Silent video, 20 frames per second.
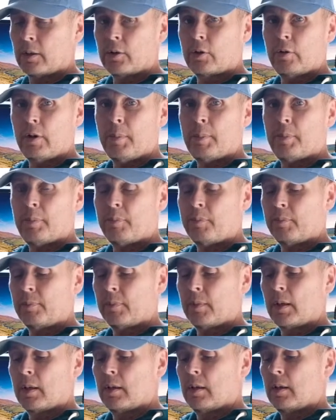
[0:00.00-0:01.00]
grip.
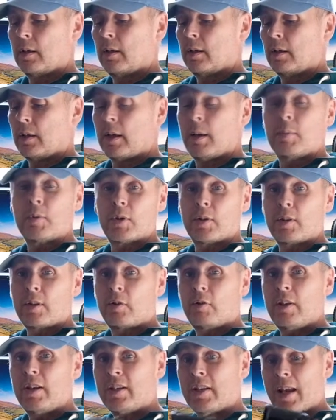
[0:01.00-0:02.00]
Comes in
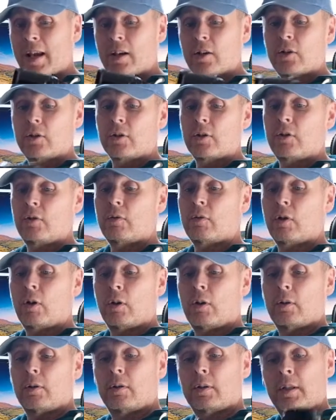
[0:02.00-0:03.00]
three sections. You've
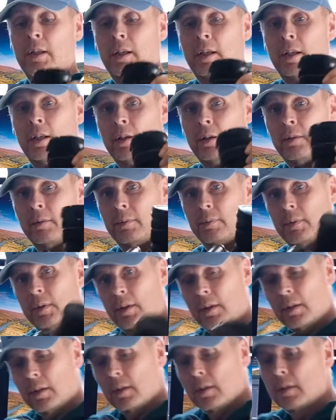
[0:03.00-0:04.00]
got the
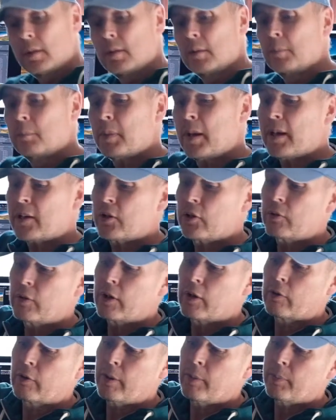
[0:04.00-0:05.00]

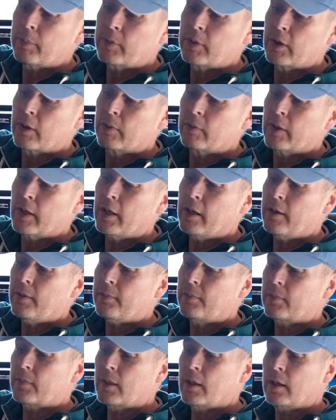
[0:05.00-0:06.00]
battery grip down
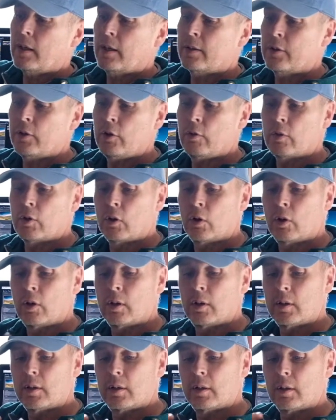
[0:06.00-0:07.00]
there, and then you've
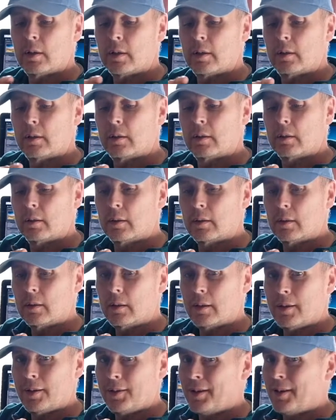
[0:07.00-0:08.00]
got,
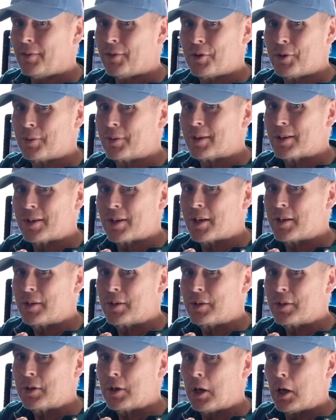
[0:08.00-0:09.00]
I never know how to say
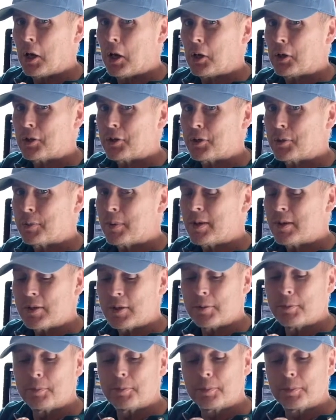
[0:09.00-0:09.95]
this, Arca Swiss